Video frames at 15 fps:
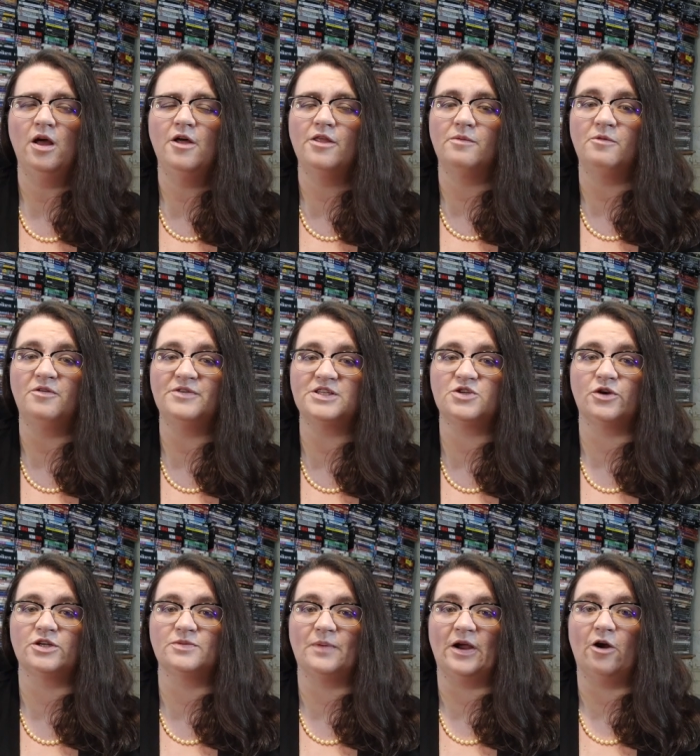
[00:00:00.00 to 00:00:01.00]
The movie is
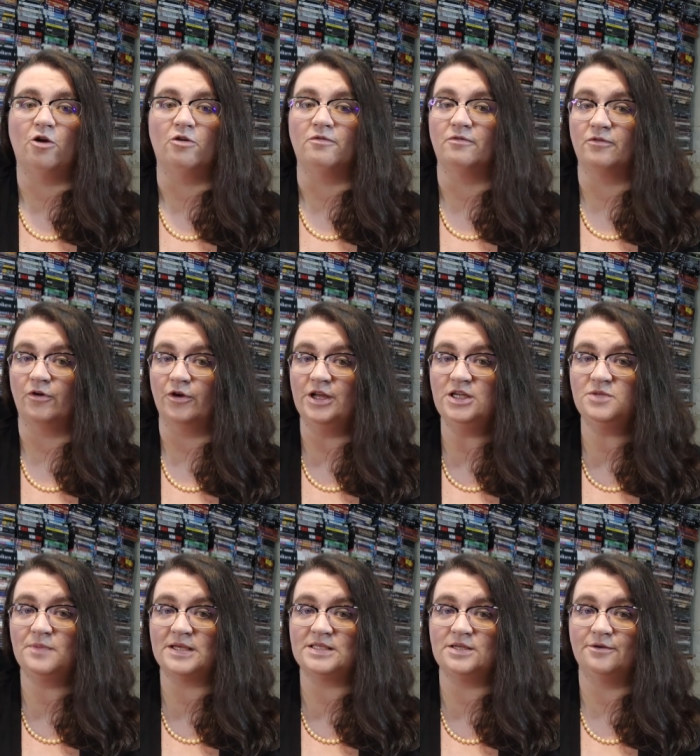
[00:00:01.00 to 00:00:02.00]
directed by Karl Freund,
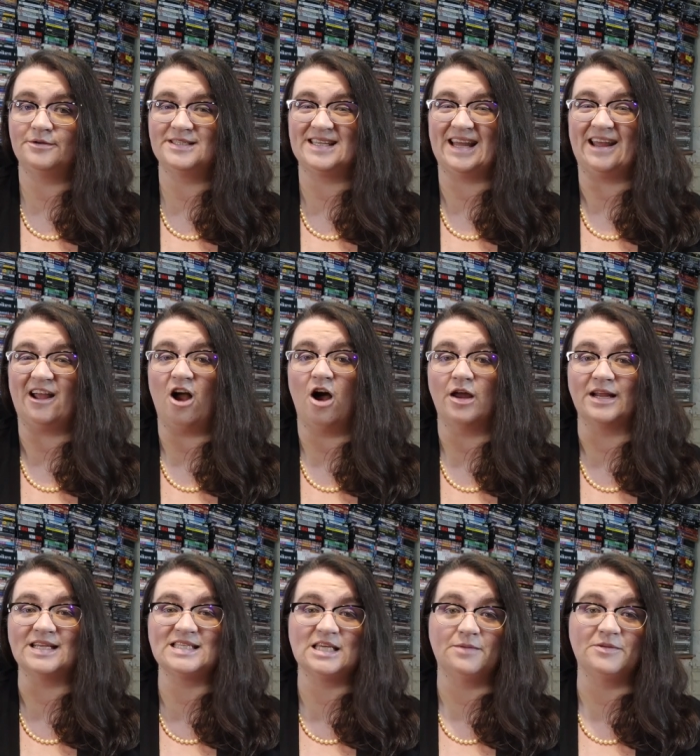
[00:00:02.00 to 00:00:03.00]
best known as an iconic
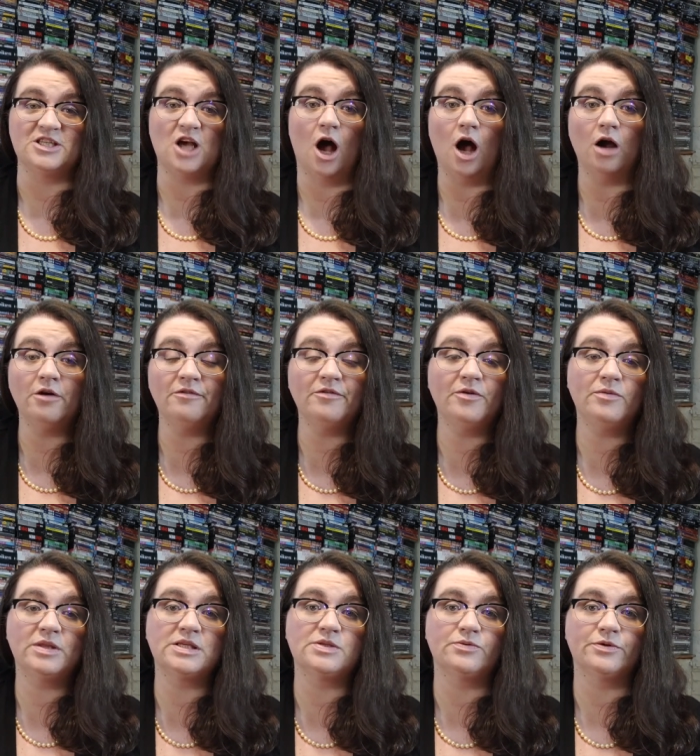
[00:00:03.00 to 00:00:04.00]
cinematographer
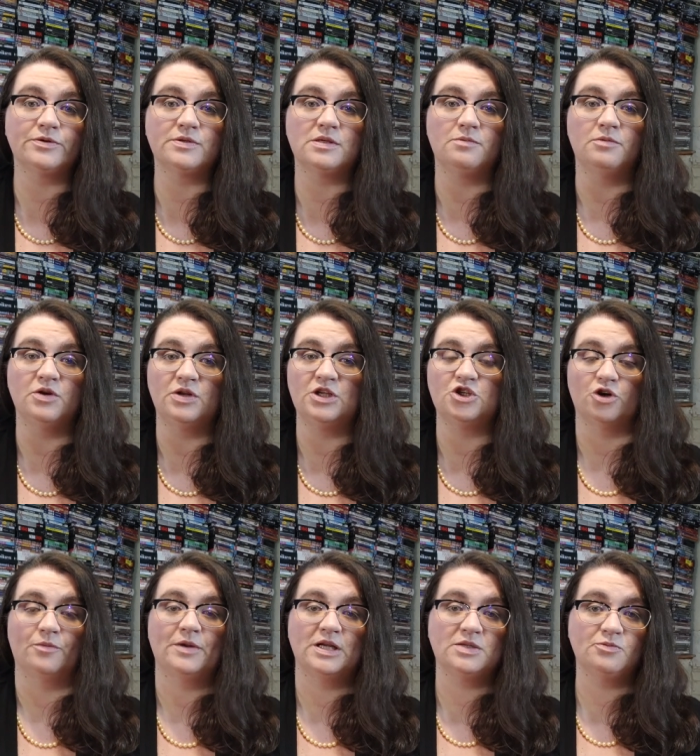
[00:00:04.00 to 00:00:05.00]
with his roots in moody
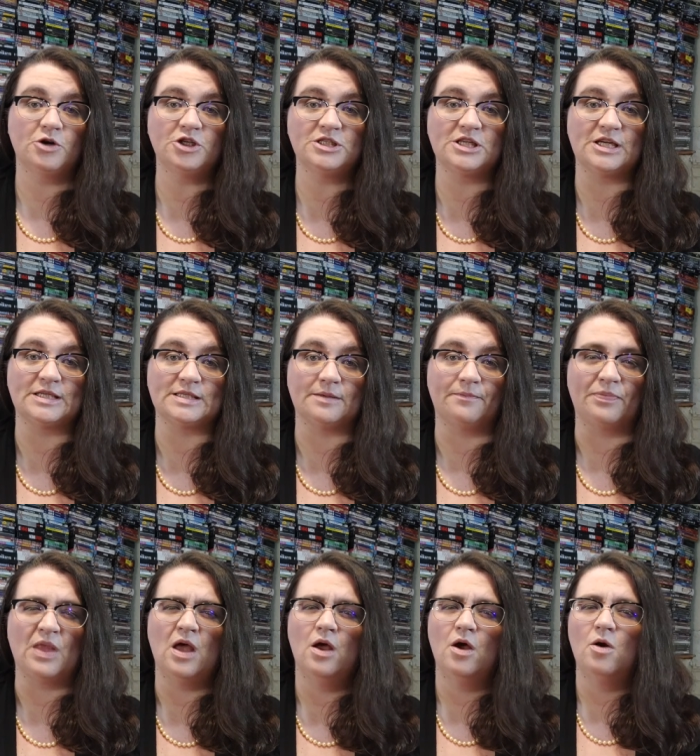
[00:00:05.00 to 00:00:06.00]
German Expressionism.
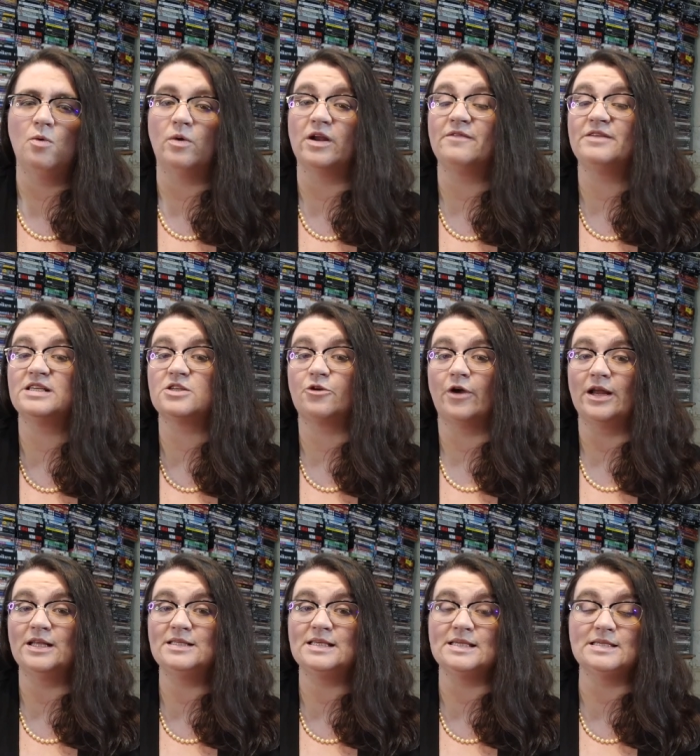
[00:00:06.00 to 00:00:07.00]
One of his
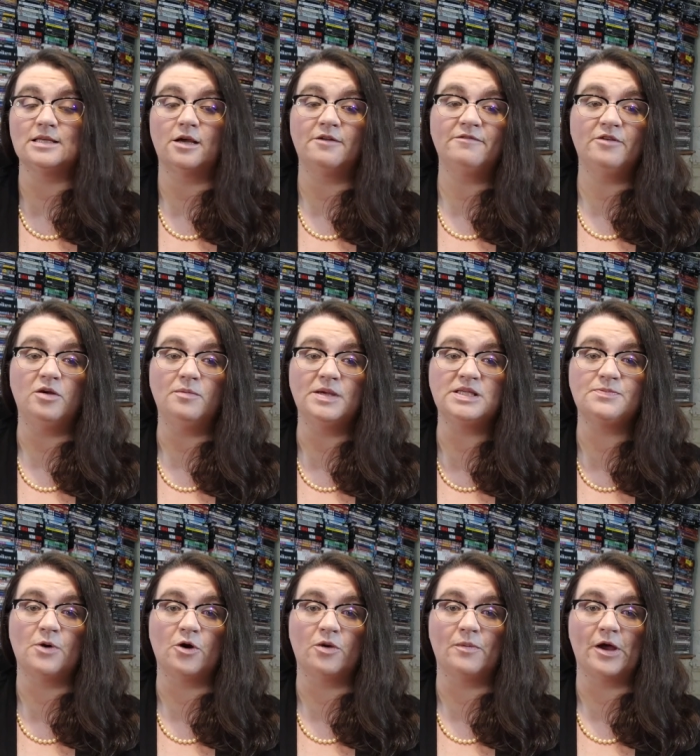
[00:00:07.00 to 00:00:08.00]
credits is on a film I
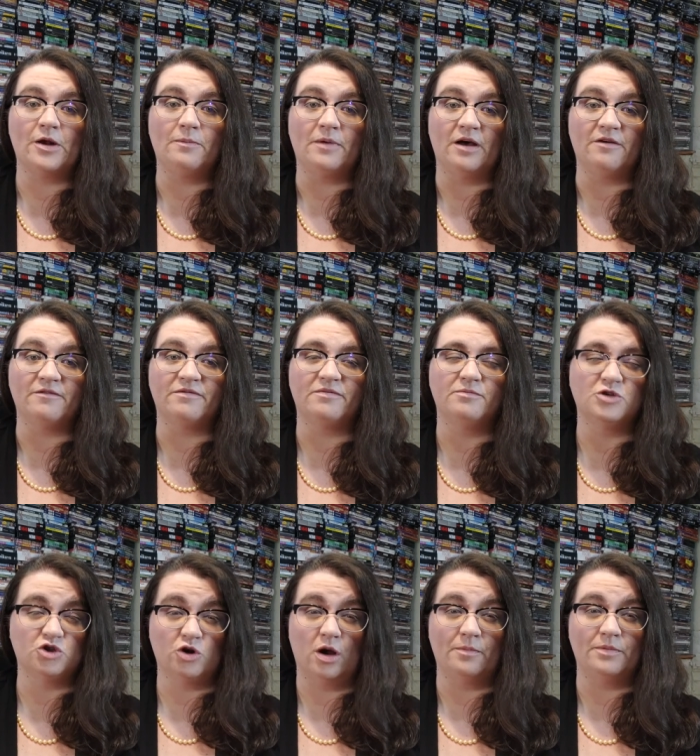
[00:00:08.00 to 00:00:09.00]
spoke about above,
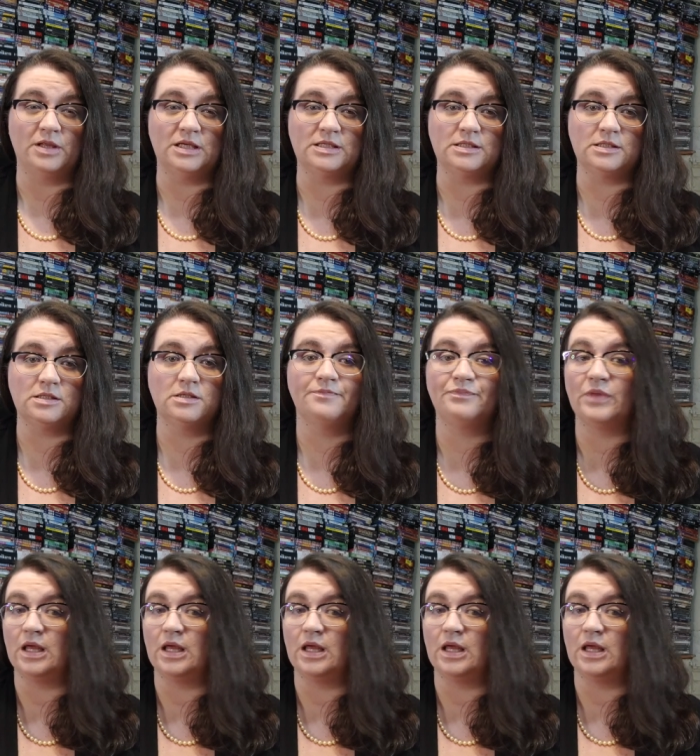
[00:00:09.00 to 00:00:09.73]
Metropolis.